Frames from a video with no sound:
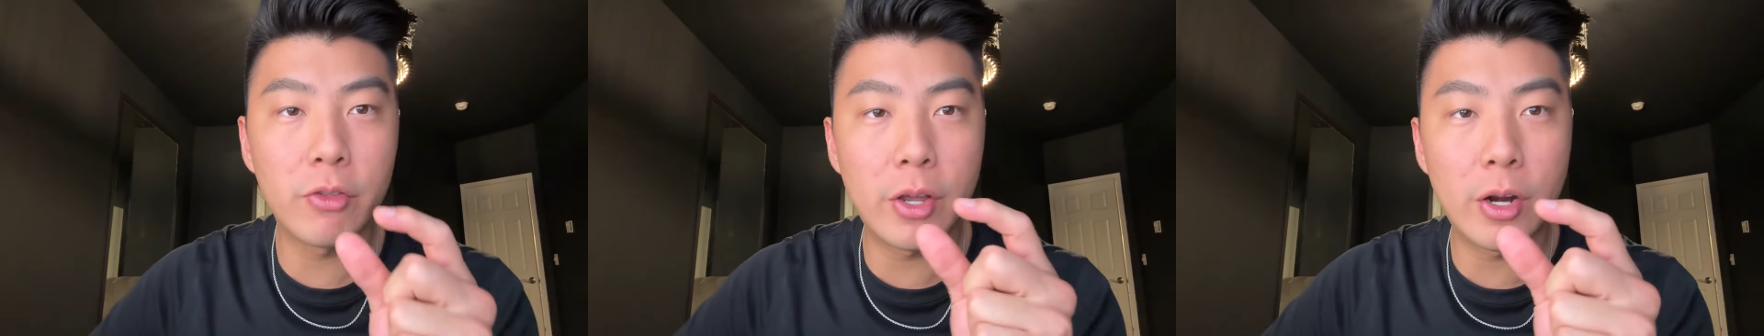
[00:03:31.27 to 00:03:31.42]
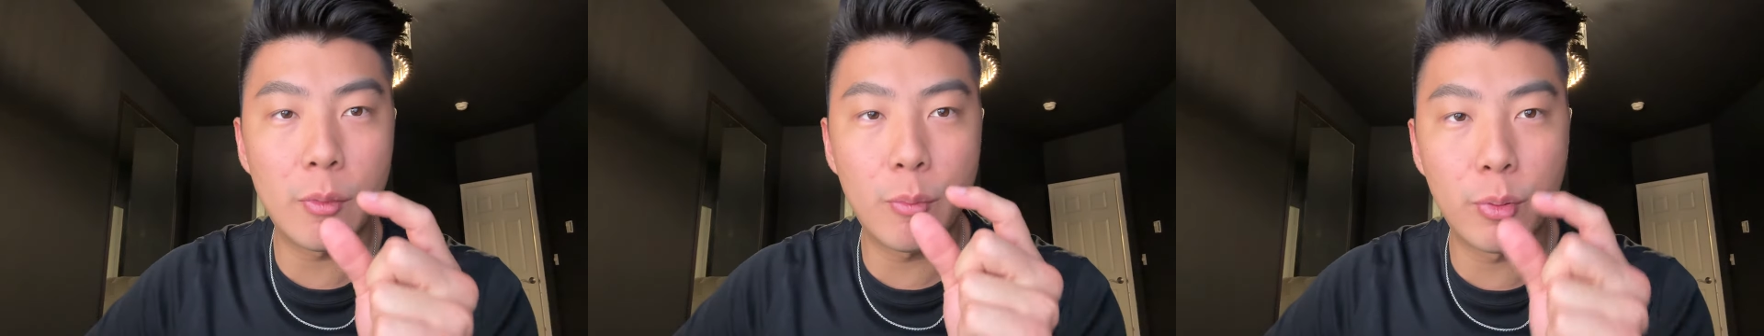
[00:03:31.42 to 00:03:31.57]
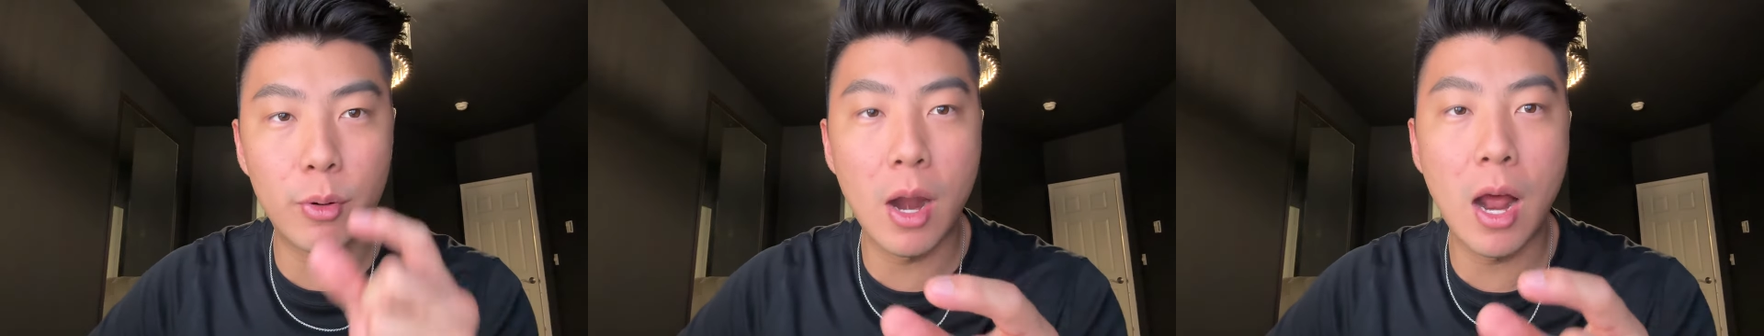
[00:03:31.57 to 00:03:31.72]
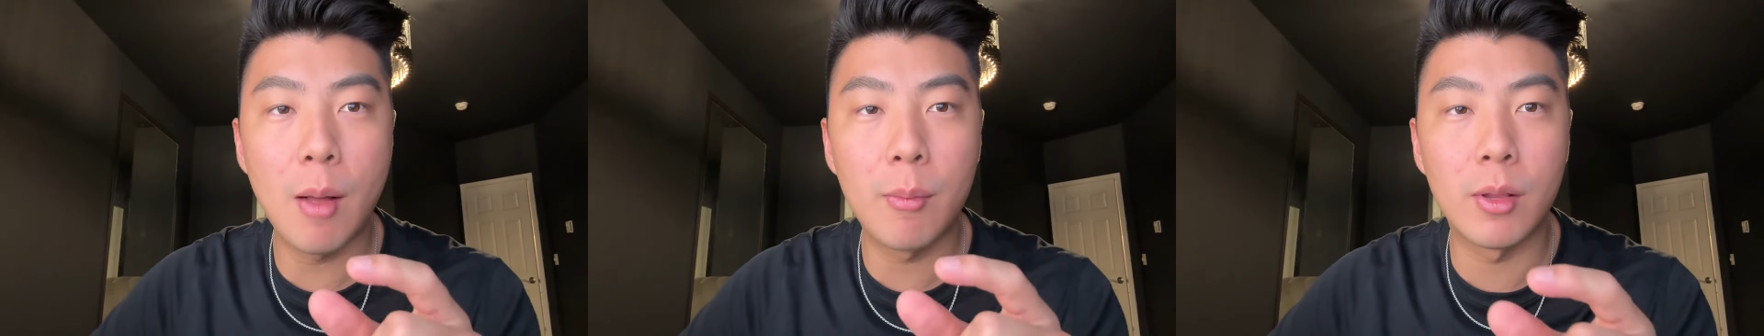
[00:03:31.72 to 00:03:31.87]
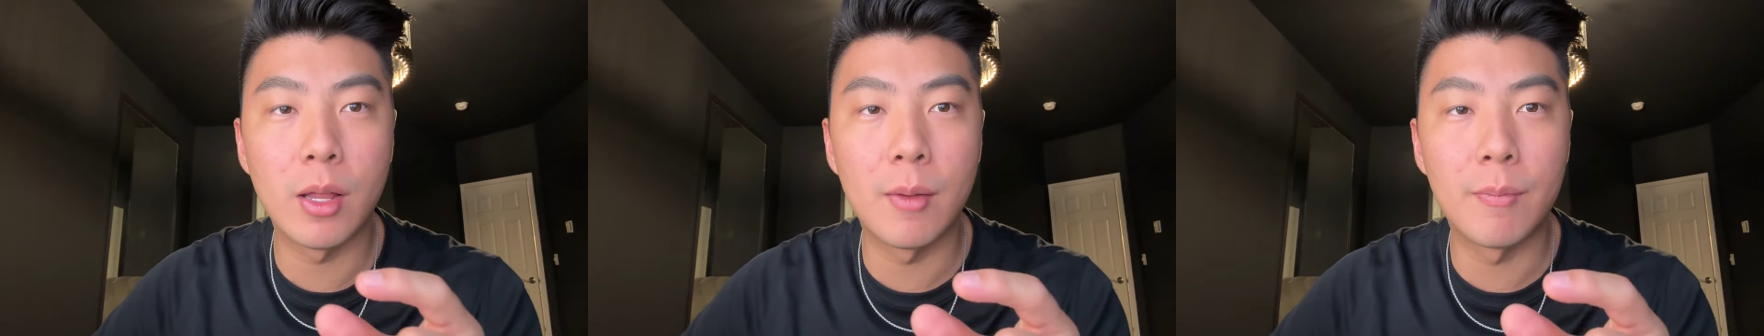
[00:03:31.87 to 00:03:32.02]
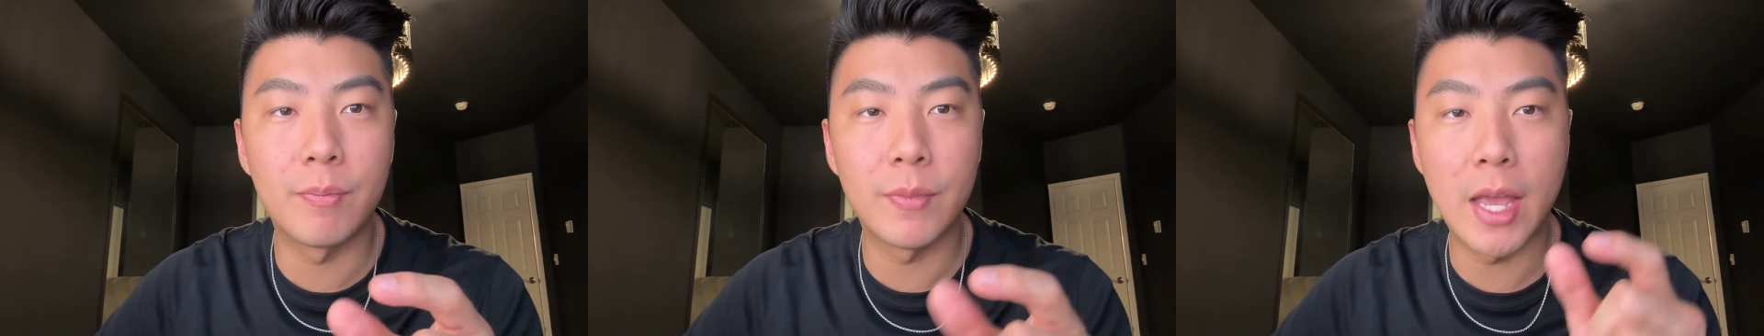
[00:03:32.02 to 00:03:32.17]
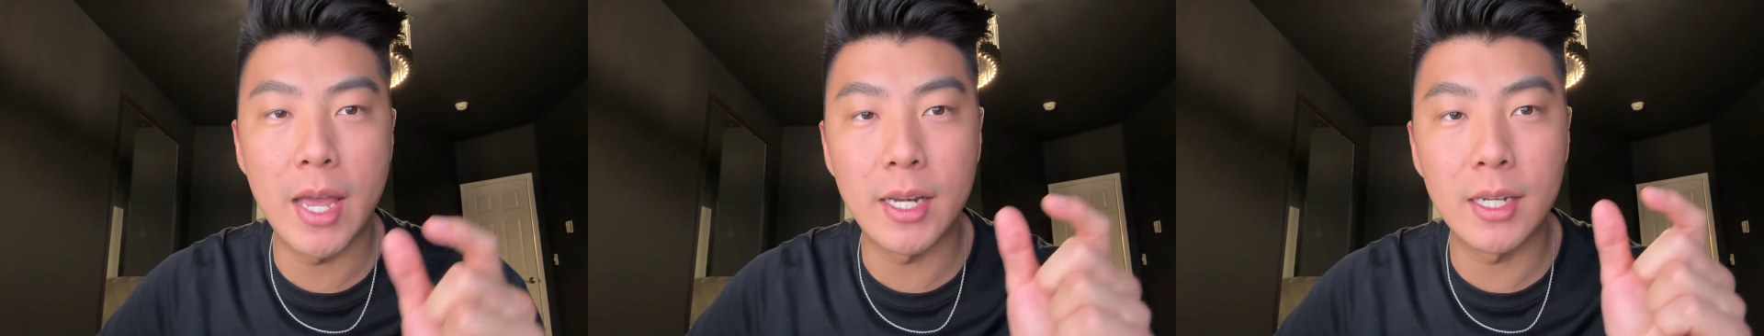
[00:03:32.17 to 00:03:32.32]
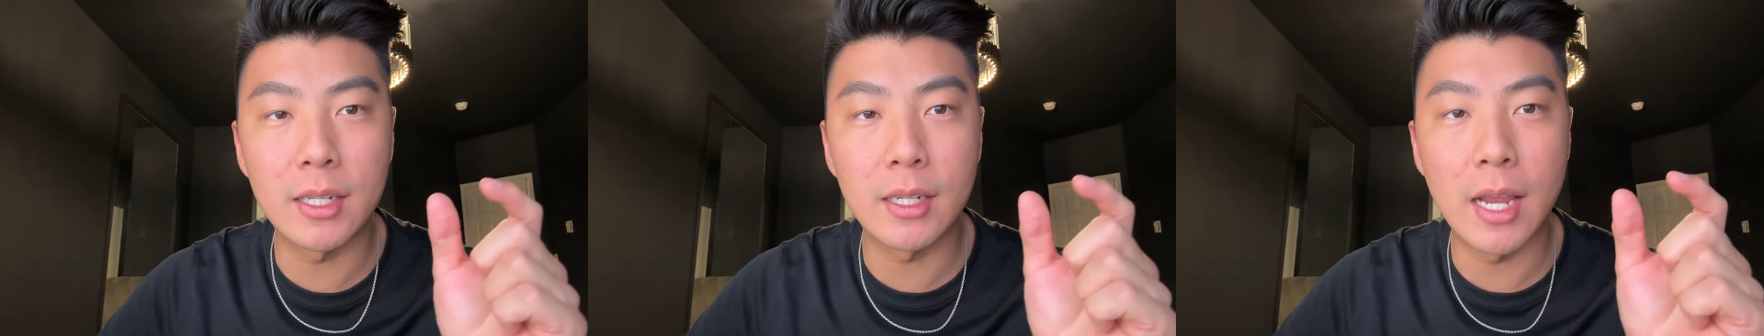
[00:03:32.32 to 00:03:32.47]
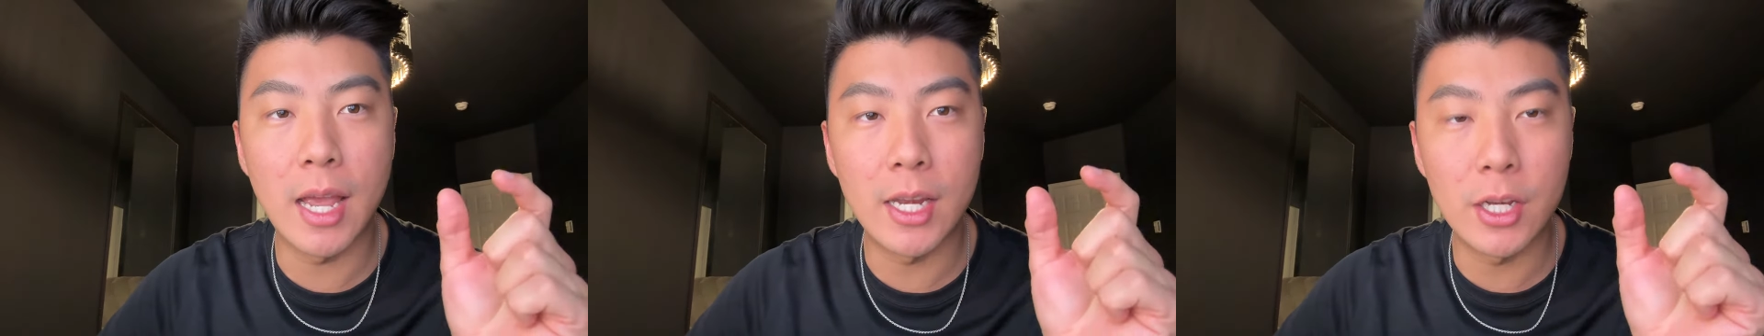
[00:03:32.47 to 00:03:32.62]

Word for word: their problem and,